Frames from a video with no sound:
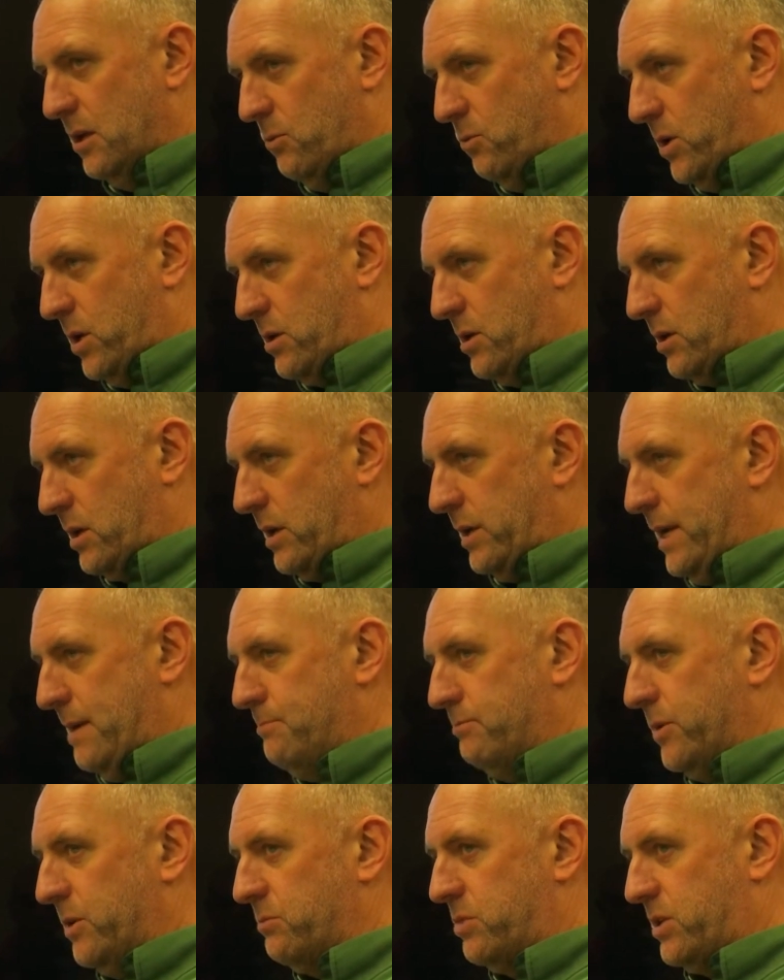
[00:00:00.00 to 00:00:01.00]
we could
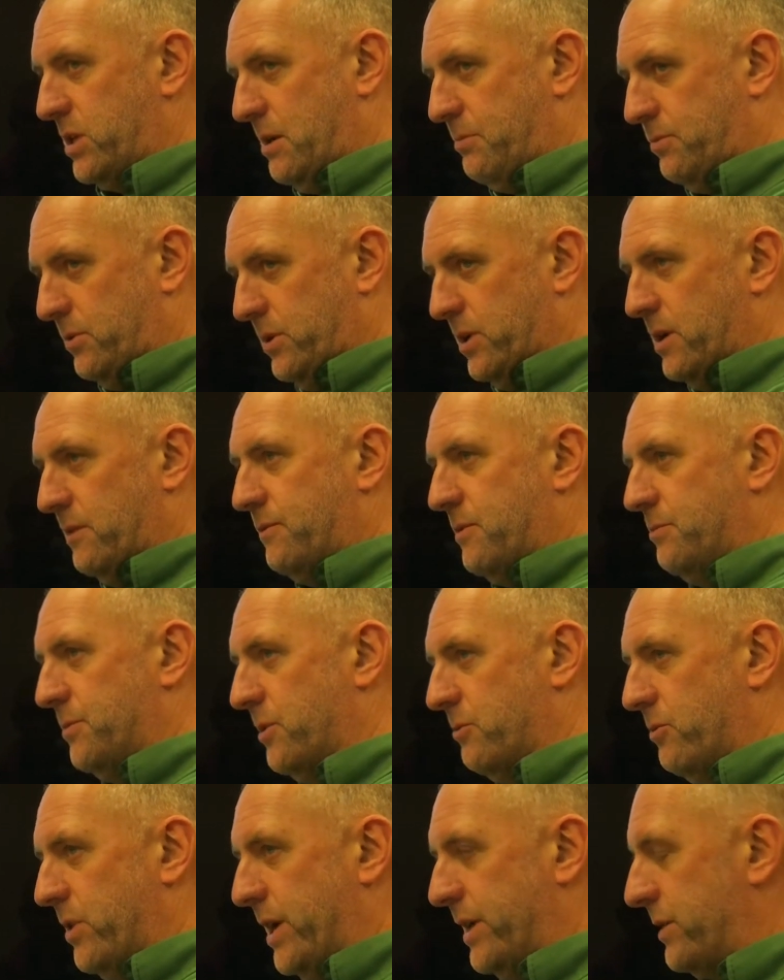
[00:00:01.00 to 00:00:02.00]
clamp them separately from
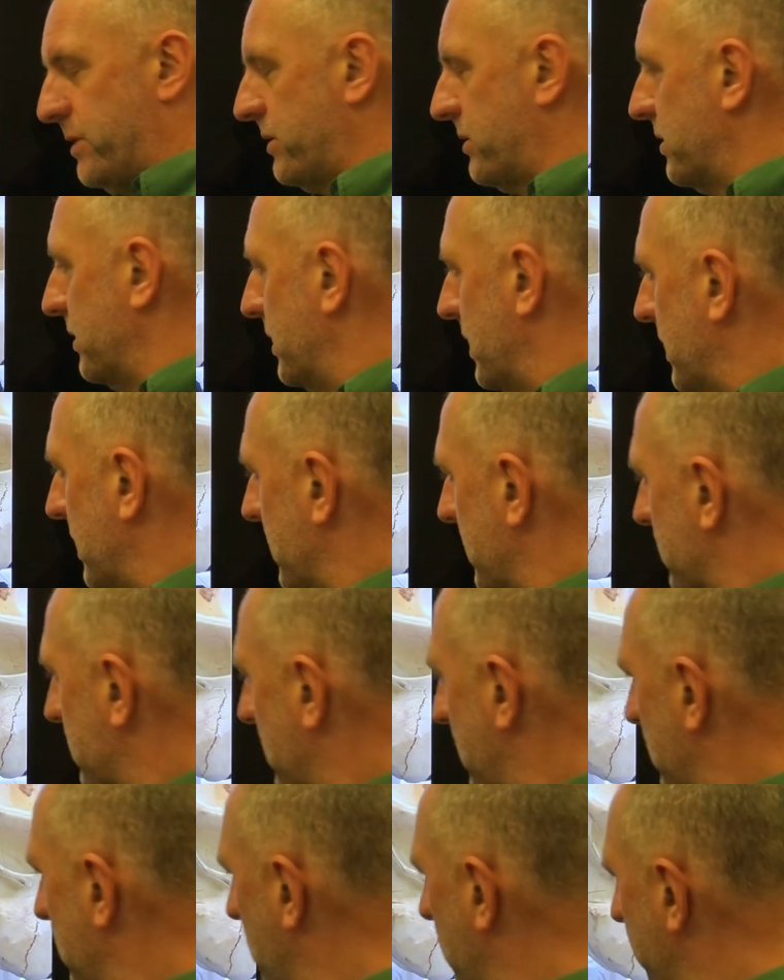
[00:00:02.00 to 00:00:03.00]
the rest.
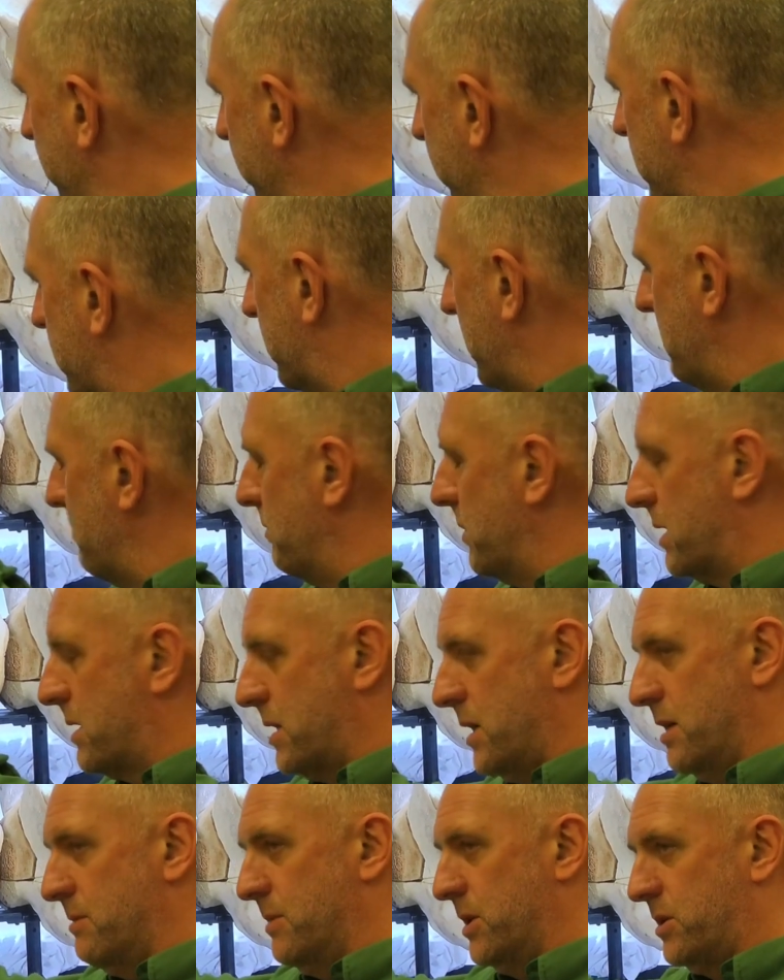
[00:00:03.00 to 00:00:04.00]
So all these then
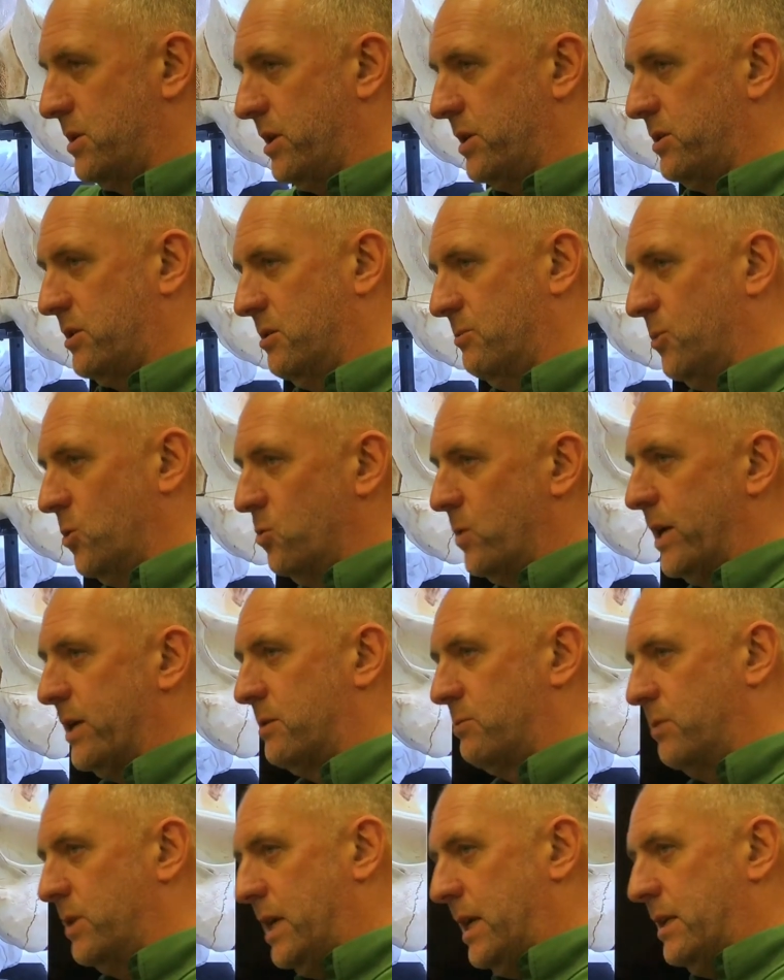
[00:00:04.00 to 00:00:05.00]
became adjustable
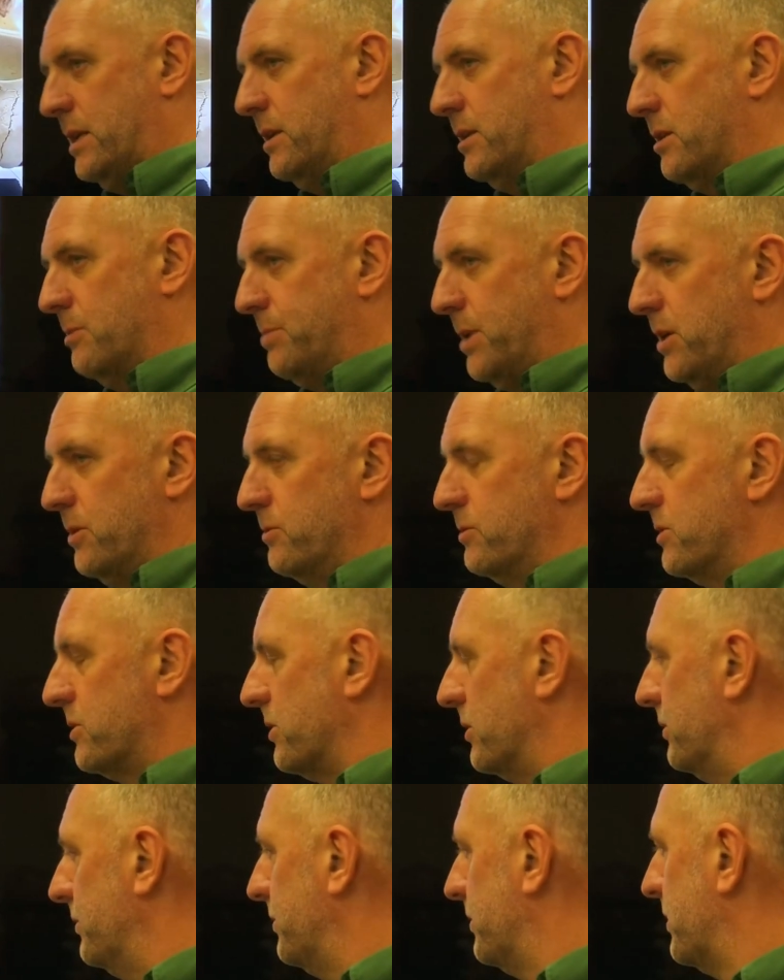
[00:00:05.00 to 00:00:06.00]
as we added the bones
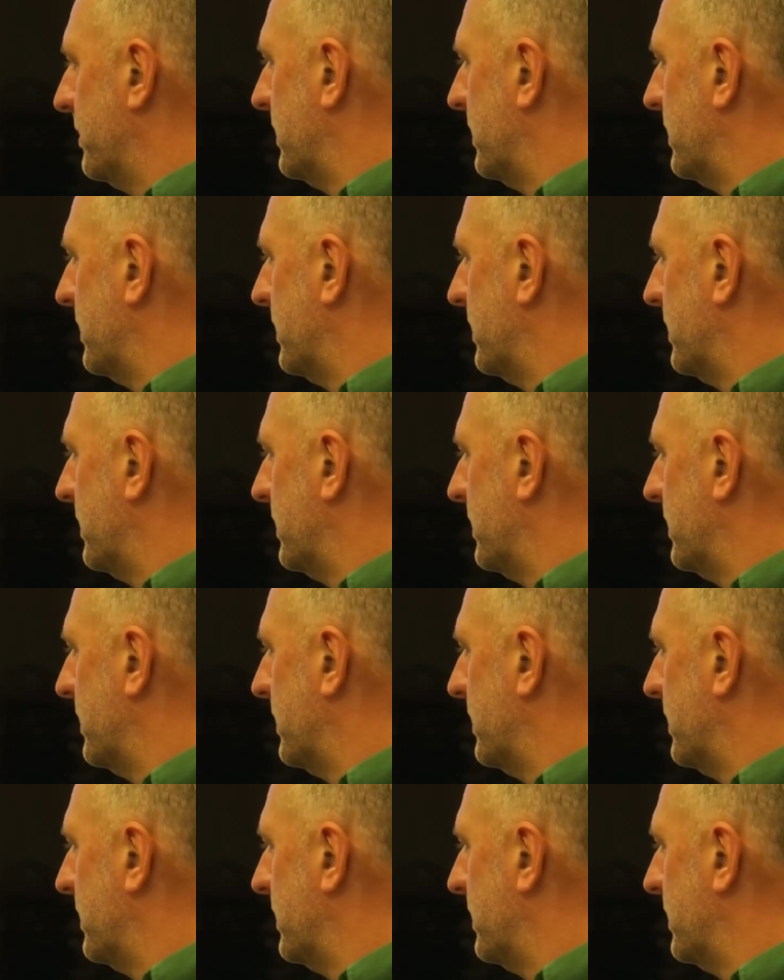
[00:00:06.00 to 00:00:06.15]
on.